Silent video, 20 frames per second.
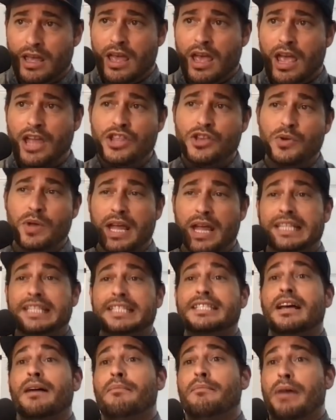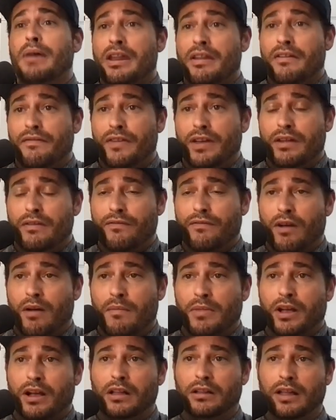and you get some benefit
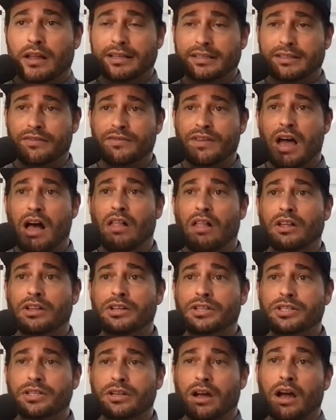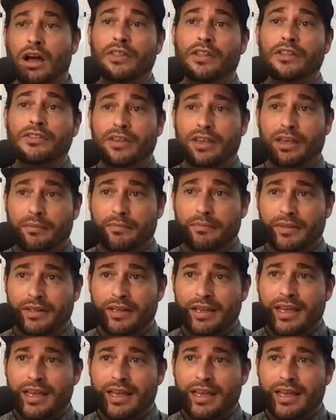from the collective knowledge on the team.